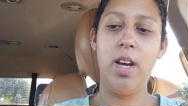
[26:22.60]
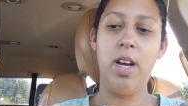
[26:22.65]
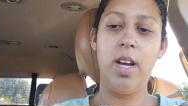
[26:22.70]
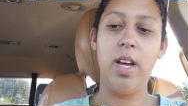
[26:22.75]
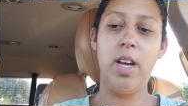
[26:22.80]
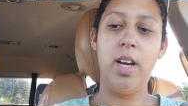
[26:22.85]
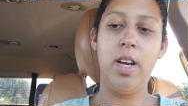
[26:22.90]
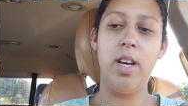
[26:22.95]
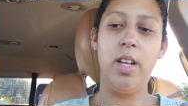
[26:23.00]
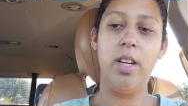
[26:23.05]

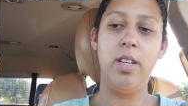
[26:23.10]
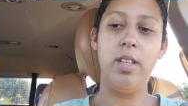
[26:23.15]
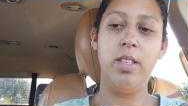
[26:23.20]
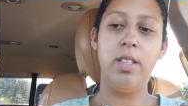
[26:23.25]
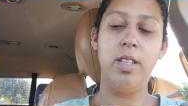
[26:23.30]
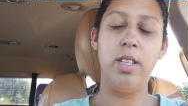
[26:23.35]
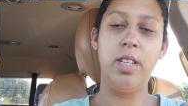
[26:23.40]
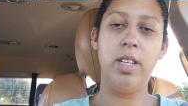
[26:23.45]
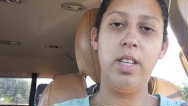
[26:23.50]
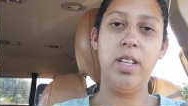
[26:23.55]

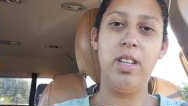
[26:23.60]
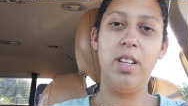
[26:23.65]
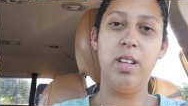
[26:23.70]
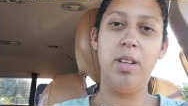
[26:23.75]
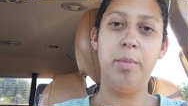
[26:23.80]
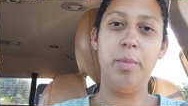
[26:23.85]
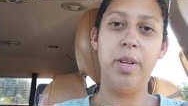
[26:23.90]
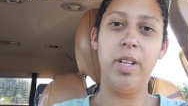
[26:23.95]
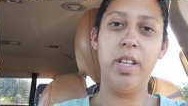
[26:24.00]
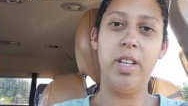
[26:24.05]
and eat a
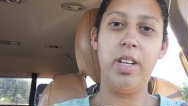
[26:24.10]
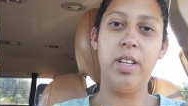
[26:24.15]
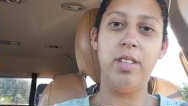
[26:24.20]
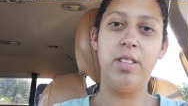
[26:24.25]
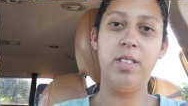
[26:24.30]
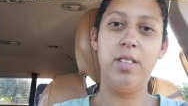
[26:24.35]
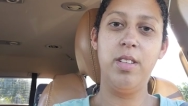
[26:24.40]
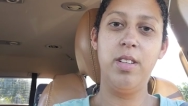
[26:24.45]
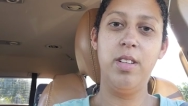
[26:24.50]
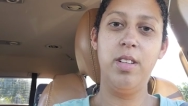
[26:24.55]
little bit
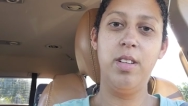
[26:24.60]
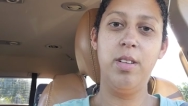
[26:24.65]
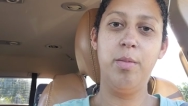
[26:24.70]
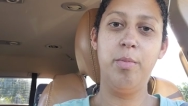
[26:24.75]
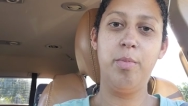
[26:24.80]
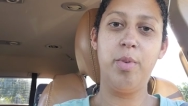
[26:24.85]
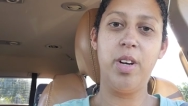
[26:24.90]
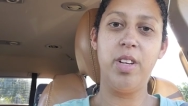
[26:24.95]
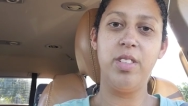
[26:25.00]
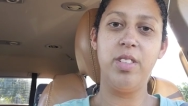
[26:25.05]
less
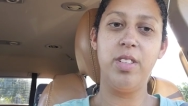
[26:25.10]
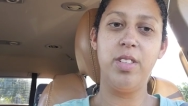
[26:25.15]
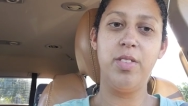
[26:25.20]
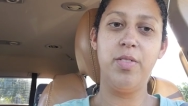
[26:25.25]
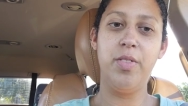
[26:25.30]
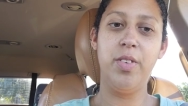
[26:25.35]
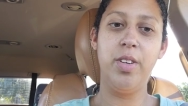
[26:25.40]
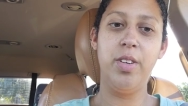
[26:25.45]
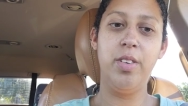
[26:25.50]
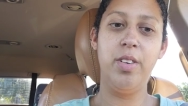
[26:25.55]

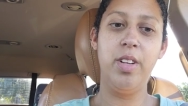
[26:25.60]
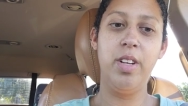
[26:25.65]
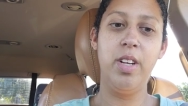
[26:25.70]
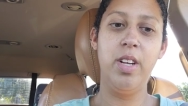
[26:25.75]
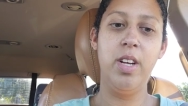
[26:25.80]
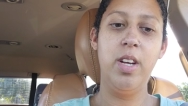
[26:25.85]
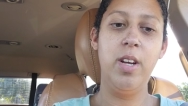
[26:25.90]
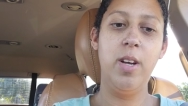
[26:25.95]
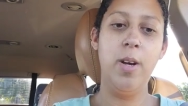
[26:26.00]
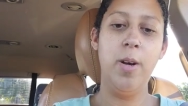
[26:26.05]
processed food,
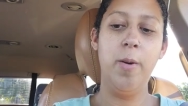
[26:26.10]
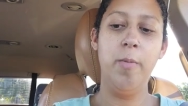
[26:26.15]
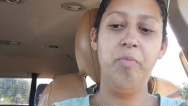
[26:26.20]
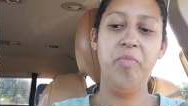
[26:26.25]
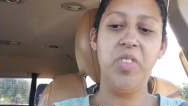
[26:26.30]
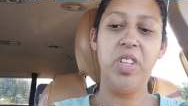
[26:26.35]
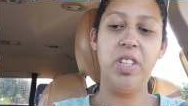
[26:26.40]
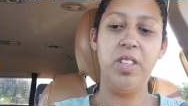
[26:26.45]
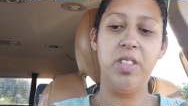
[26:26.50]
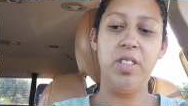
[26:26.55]

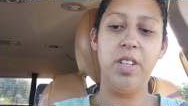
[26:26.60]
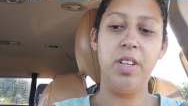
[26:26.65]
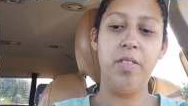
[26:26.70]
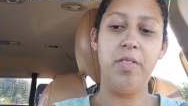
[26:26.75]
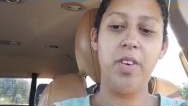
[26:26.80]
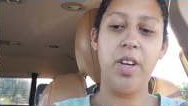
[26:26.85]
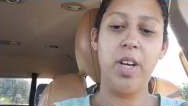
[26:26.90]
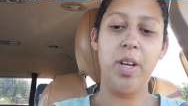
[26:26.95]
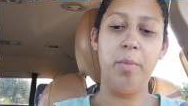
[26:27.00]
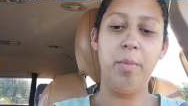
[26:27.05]
and see
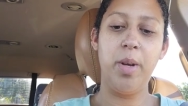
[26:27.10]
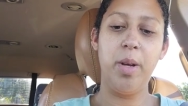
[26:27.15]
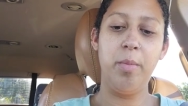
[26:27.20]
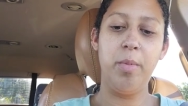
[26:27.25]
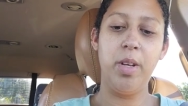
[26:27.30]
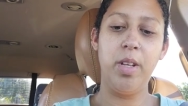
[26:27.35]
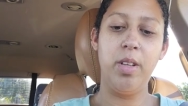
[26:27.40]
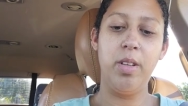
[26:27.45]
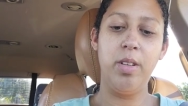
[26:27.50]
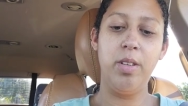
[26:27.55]
if I can
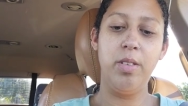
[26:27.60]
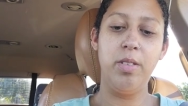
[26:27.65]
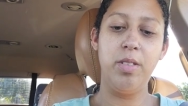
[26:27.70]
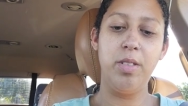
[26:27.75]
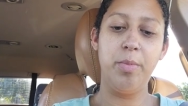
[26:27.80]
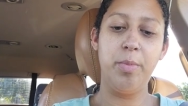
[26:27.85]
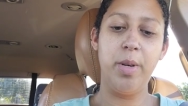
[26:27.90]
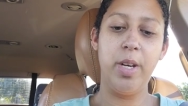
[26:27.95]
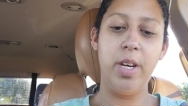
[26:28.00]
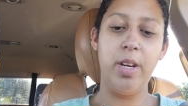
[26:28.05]
maybe
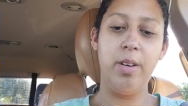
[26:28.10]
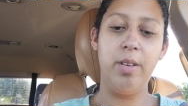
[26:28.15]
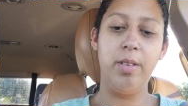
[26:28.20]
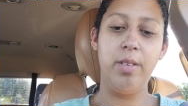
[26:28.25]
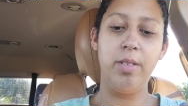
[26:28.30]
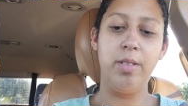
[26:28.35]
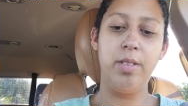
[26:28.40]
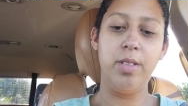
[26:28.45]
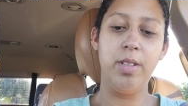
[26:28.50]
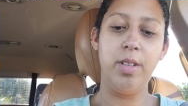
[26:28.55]
lose a
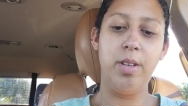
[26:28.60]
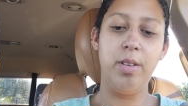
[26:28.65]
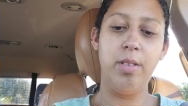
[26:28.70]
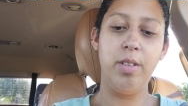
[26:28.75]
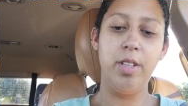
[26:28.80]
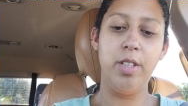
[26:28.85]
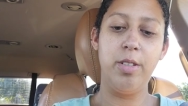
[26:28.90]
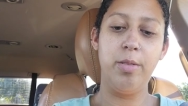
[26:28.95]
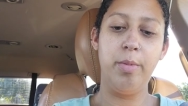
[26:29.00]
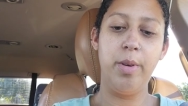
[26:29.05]
pound or so
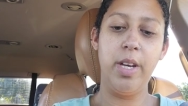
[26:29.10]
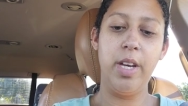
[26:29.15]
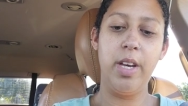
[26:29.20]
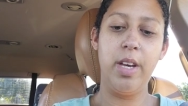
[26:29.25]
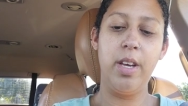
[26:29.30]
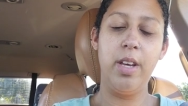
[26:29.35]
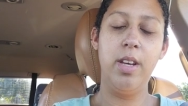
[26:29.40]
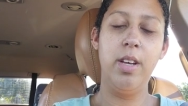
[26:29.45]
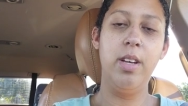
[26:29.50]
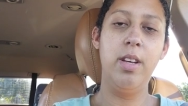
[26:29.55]
this week.
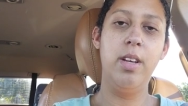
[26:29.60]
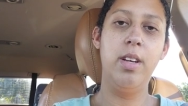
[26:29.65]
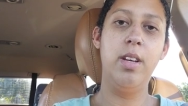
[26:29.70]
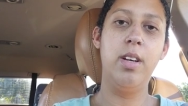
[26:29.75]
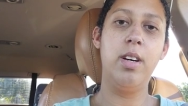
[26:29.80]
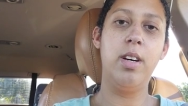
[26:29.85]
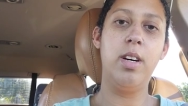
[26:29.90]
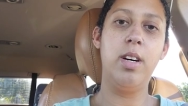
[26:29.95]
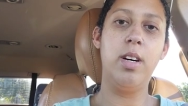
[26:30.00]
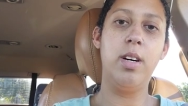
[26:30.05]

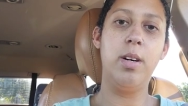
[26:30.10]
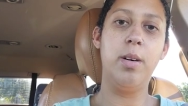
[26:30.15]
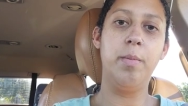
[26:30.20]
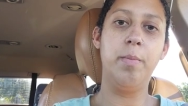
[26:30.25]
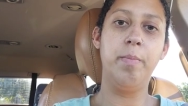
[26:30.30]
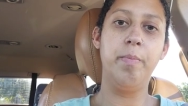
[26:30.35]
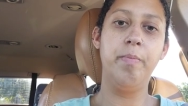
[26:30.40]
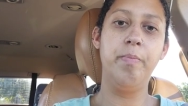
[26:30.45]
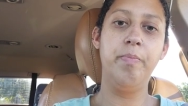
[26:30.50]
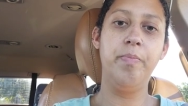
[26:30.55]

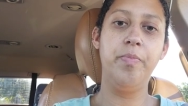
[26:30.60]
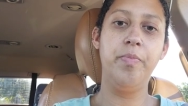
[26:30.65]
Um,